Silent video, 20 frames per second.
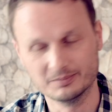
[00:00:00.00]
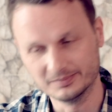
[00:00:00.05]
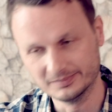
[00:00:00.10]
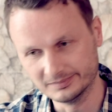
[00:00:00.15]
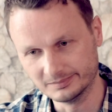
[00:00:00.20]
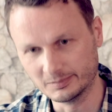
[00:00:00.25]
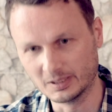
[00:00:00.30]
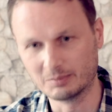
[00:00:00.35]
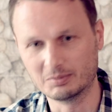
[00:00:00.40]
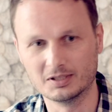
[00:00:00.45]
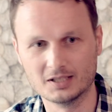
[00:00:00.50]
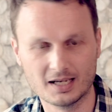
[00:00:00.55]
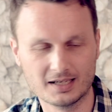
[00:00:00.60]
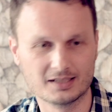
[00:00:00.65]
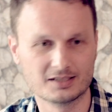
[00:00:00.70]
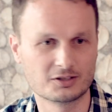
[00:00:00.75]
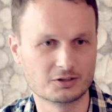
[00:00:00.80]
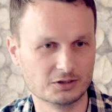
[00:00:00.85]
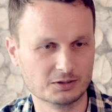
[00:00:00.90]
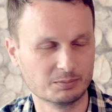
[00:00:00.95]
Maybe not
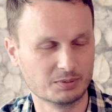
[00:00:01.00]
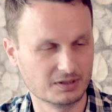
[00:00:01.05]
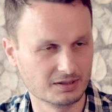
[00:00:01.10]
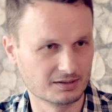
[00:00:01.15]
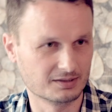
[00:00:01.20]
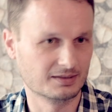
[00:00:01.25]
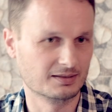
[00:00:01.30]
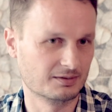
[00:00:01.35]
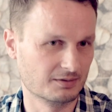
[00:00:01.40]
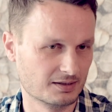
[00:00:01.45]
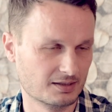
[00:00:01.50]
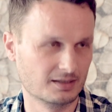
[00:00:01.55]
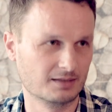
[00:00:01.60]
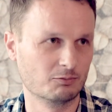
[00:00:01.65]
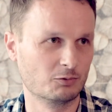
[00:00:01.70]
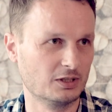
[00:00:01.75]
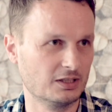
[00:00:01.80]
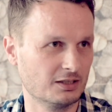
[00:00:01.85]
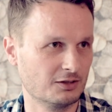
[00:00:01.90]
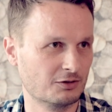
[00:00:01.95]
as good because, as I said,
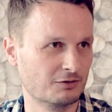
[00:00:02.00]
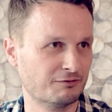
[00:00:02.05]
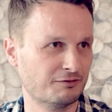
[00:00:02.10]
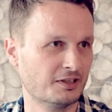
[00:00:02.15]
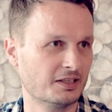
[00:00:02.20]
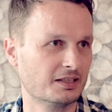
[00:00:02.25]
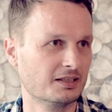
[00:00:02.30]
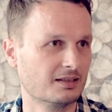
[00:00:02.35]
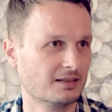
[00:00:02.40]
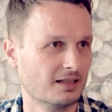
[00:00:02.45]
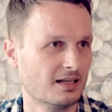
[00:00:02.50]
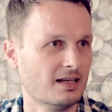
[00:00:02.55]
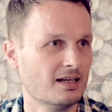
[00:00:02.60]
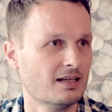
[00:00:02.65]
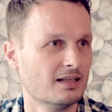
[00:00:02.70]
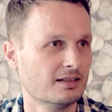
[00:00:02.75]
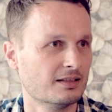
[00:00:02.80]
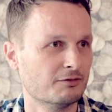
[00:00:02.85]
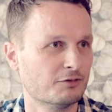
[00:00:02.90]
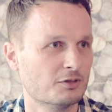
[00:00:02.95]
we need to find
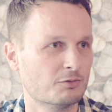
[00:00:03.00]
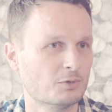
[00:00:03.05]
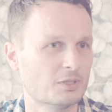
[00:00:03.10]
different